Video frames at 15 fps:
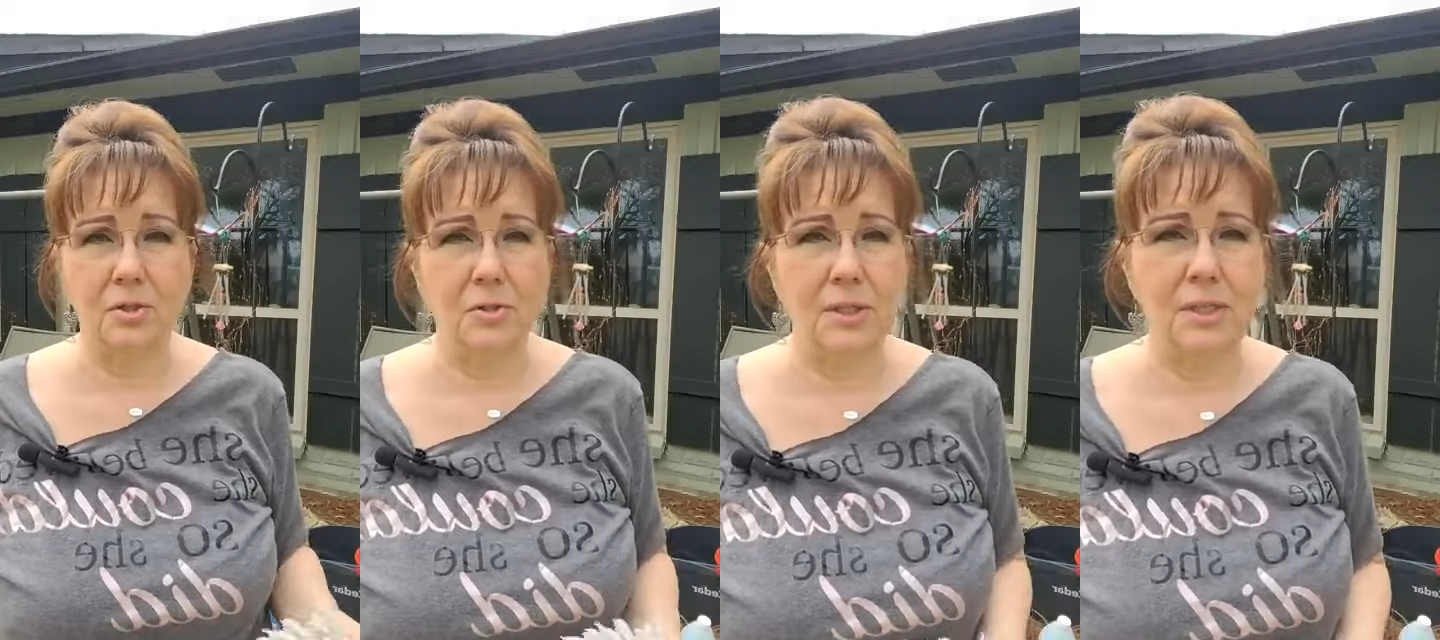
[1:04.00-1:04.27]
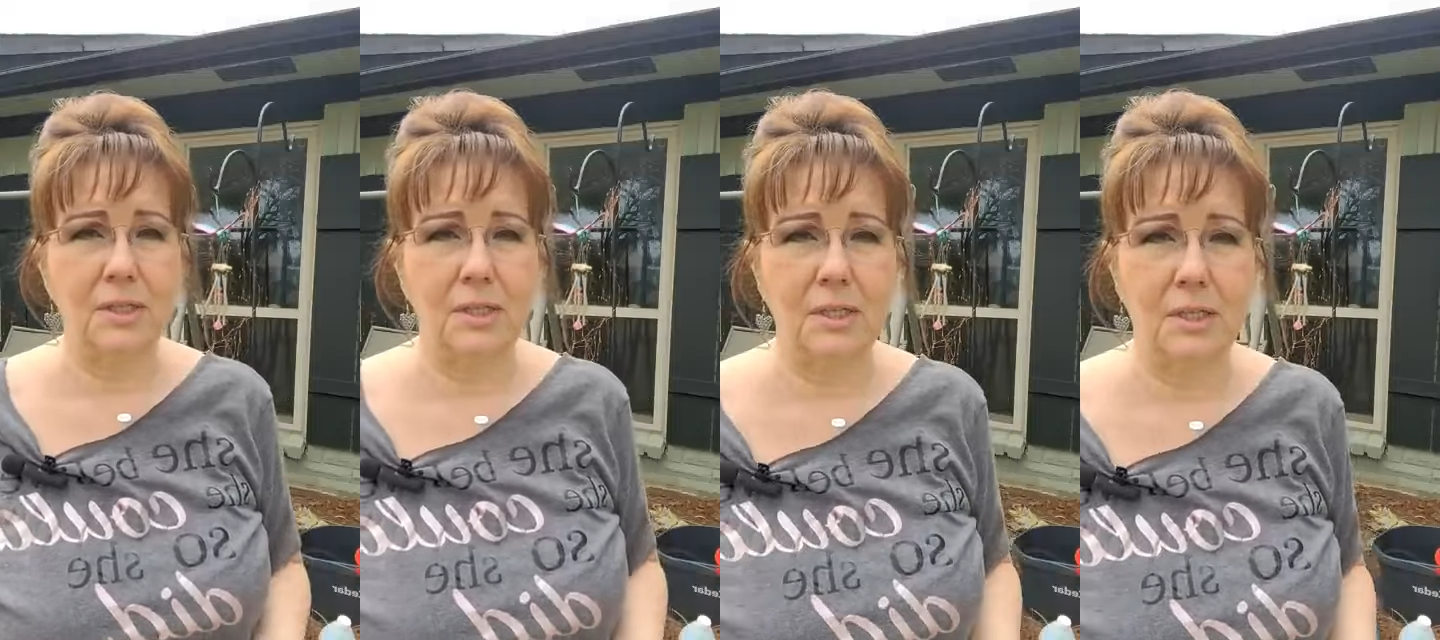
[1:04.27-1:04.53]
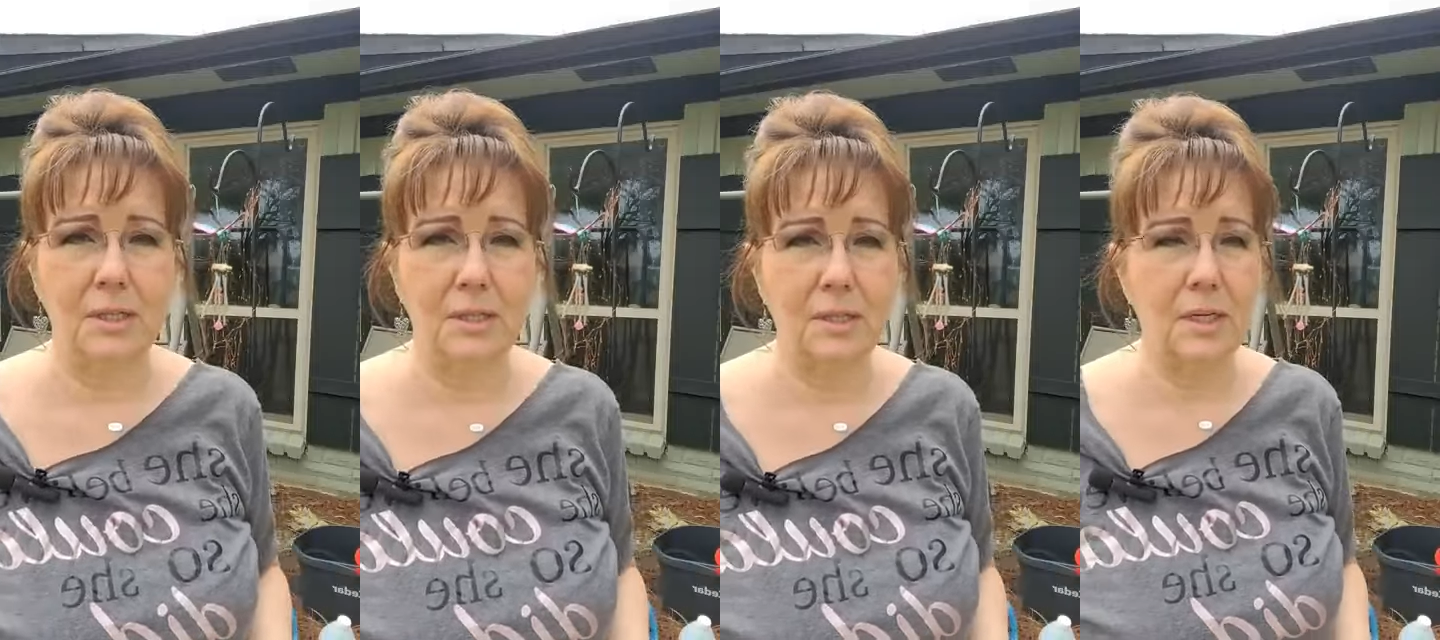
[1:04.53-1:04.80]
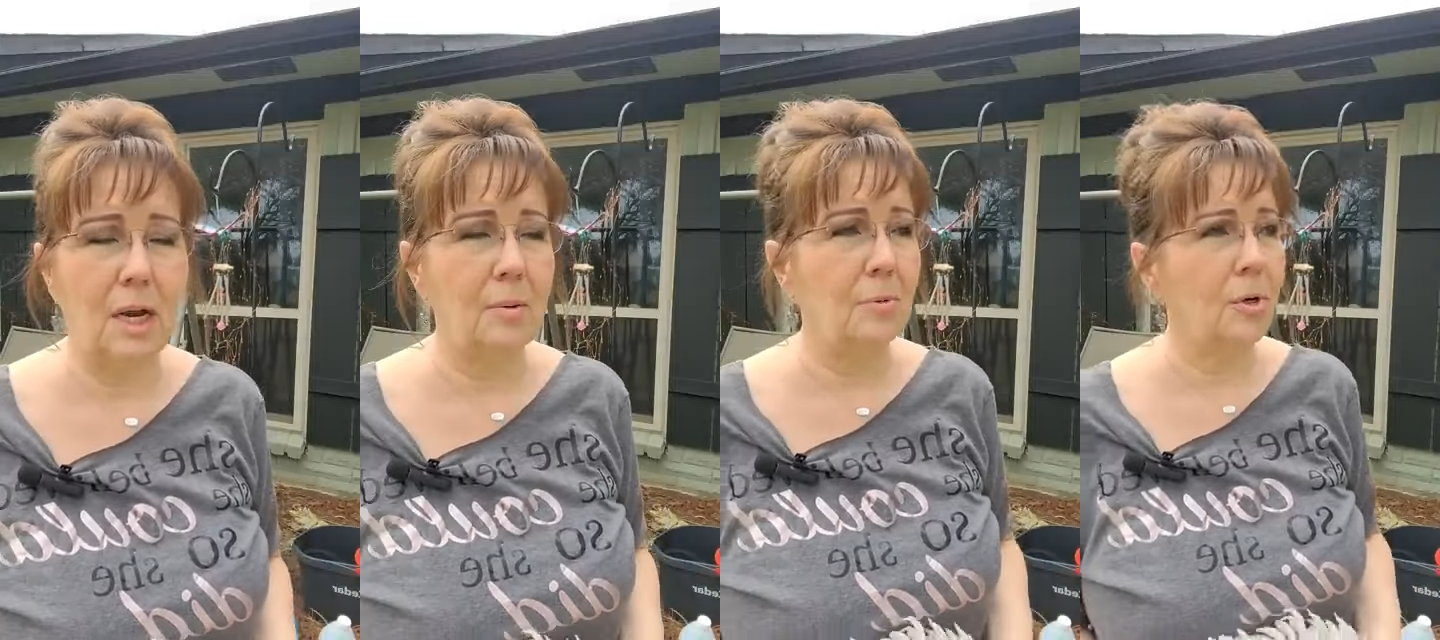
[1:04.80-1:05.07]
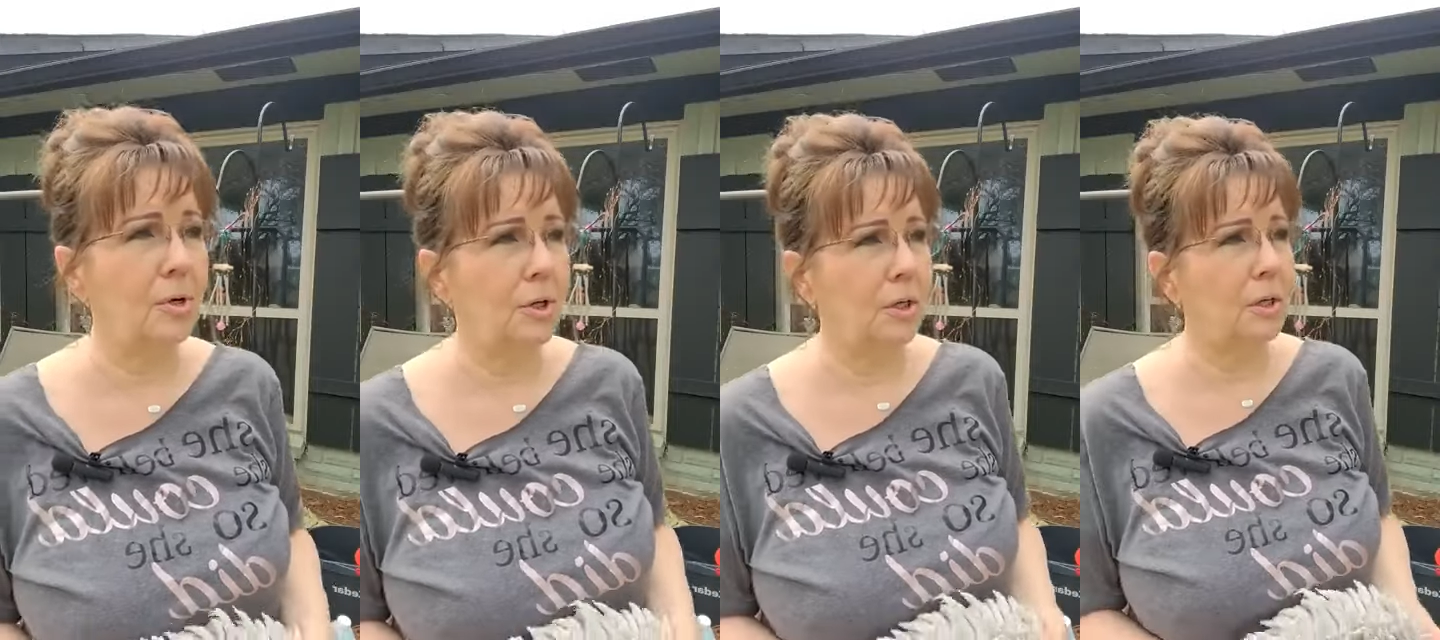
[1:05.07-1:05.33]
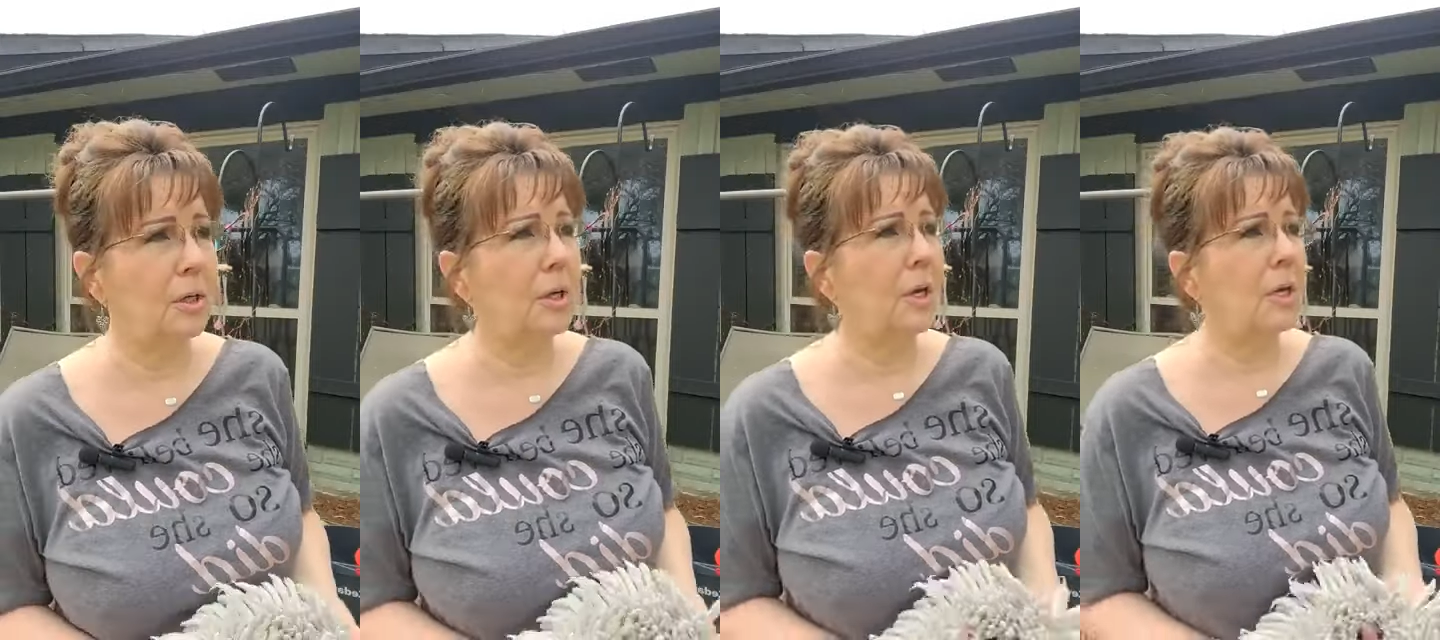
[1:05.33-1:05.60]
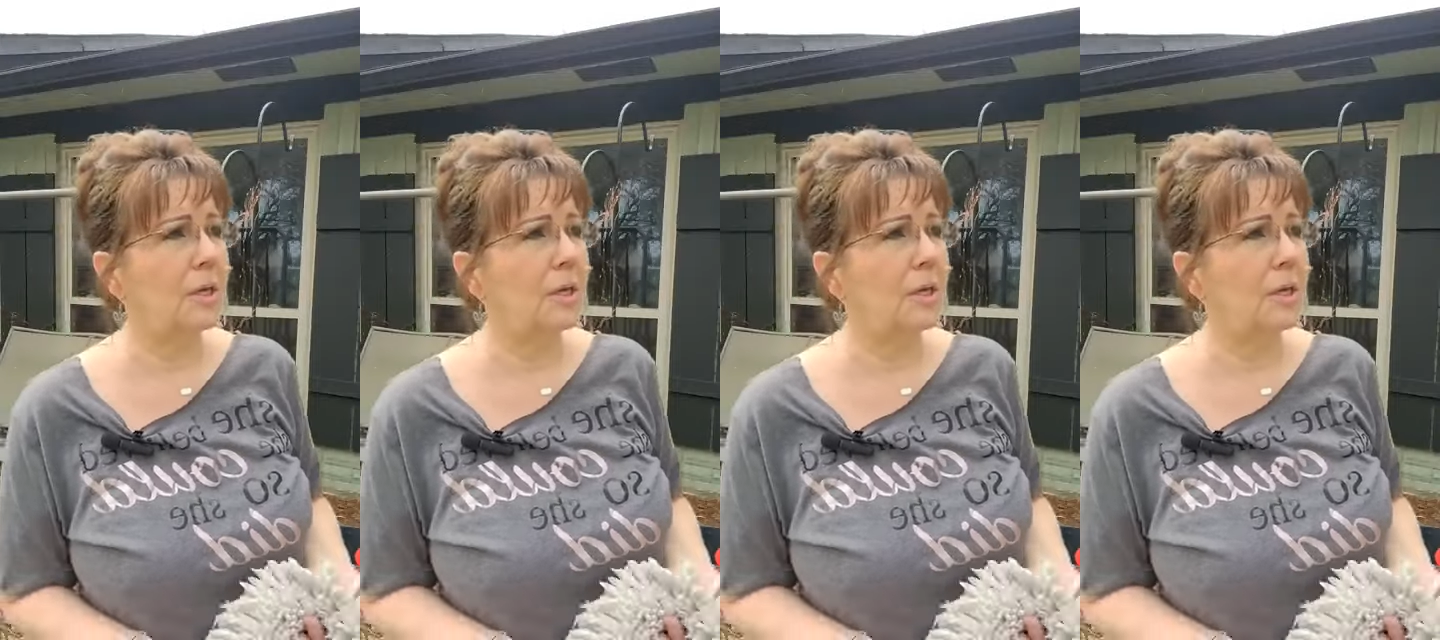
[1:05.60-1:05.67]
entries into this neighborhood.